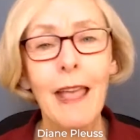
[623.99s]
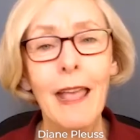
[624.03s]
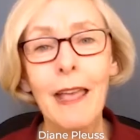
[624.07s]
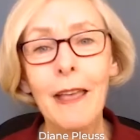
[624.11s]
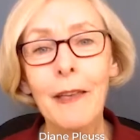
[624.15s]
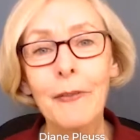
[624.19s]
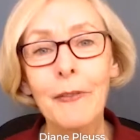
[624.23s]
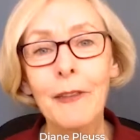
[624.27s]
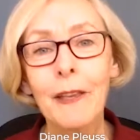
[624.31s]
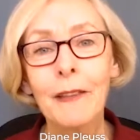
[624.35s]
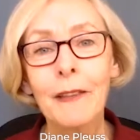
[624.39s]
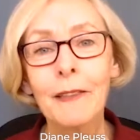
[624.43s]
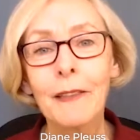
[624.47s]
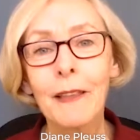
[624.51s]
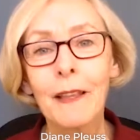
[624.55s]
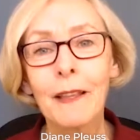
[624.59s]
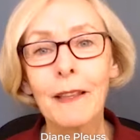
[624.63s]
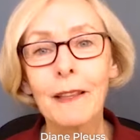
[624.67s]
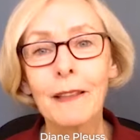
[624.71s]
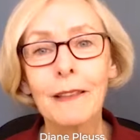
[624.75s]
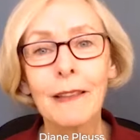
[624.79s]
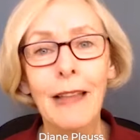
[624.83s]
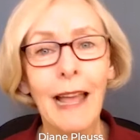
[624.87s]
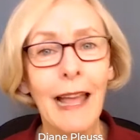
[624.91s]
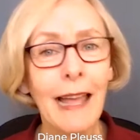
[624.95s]
And then the
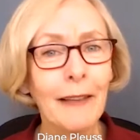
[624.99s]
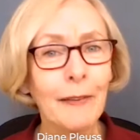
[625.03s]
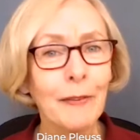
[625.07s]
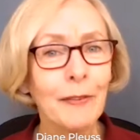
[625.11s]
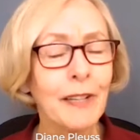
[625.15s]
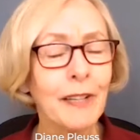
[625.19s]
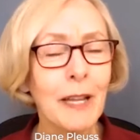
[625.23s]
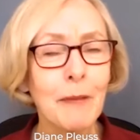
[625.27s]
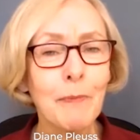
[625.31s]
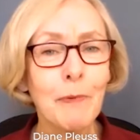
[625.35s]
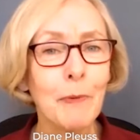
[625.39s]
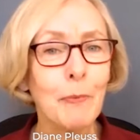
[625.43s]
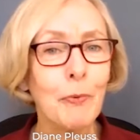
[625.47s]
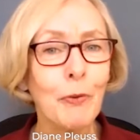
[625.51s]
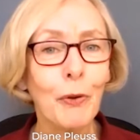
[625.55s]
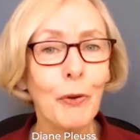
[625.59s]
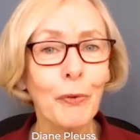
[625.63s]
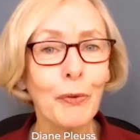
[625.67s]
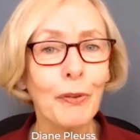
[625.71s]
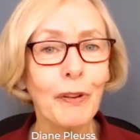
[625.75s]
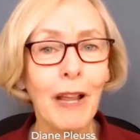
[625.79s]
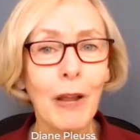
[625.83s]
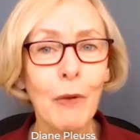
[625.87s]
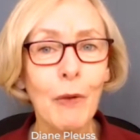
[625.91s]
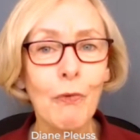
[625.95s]
last type of
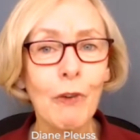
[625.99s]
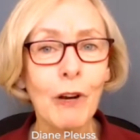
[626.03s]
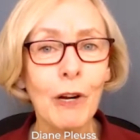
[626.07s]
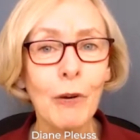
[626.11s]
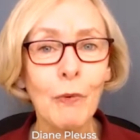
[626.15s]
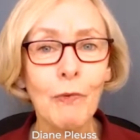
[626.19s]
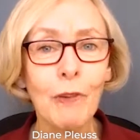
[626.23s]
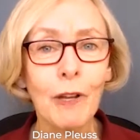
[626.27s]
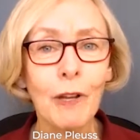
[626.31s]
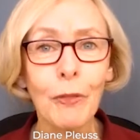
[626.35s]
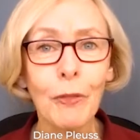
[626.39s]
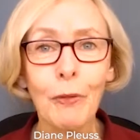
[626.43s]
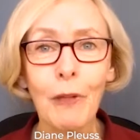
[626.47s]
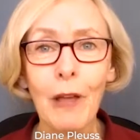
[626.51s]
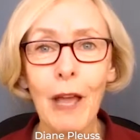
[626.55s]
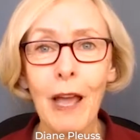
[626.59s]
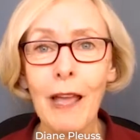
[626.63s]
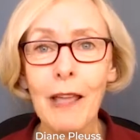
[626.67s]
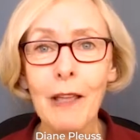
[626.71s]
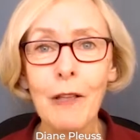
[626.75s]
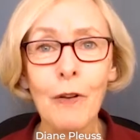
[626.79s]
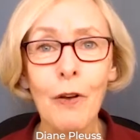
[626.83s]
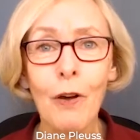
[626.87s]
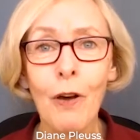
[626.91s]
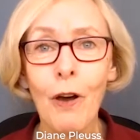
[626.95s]
person I work with,
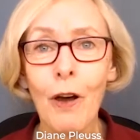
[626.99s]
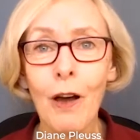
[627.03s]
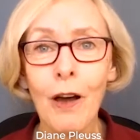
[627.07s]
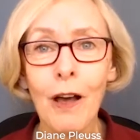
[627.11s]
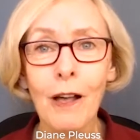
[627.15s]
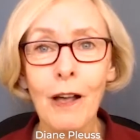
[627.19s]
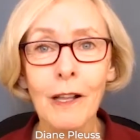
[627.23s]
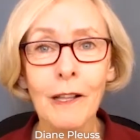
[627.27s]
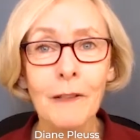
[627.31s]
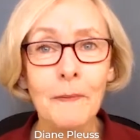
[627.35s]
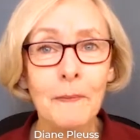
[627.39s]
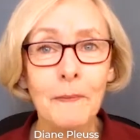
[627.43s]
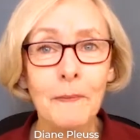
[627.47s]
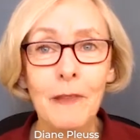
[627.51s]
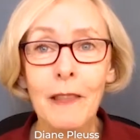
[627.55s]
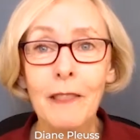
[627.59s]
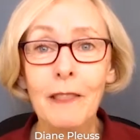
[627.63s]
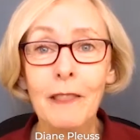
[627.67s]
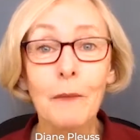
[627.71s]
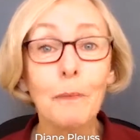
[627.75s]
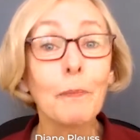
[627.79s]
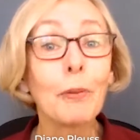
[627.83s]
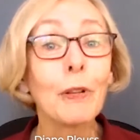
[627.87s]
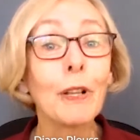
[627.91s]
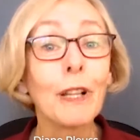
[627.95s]
I call
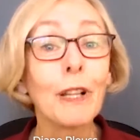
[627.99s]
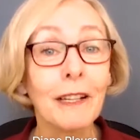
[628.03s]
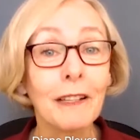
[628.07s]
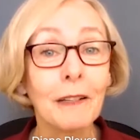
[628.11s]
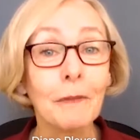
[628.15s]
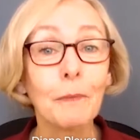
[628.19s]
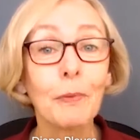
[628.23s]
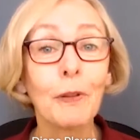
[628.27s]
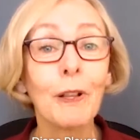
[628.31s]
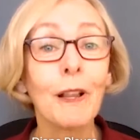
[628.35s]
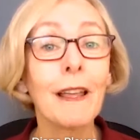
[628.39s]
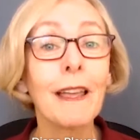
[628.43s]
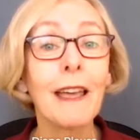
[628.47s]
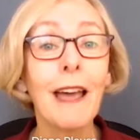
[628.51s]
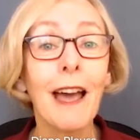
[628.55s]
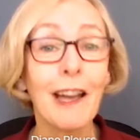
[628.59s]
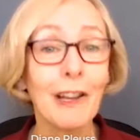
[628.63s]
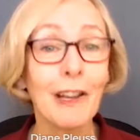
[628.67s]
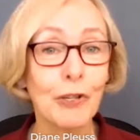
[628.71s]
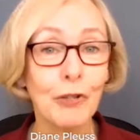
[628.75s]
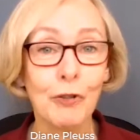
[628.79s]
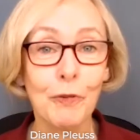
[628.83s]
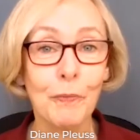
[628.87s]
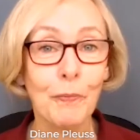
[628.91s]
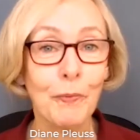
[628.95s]
the plug and play
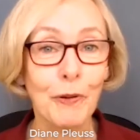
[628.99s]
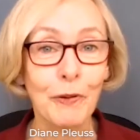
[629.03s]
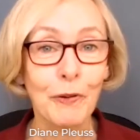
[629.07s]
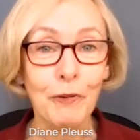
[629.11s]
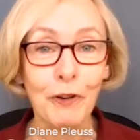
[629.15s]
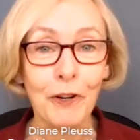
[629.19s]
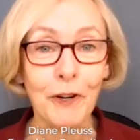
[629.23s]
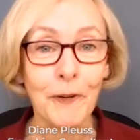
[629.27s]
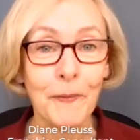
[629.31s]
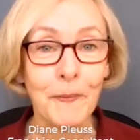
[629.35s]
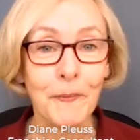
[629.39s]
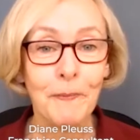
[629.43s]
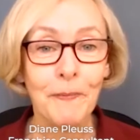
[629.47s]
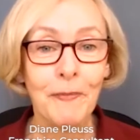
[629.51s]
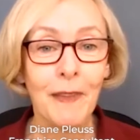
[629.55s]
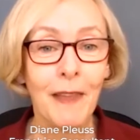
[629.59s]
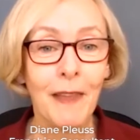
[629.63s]
entrepreneur.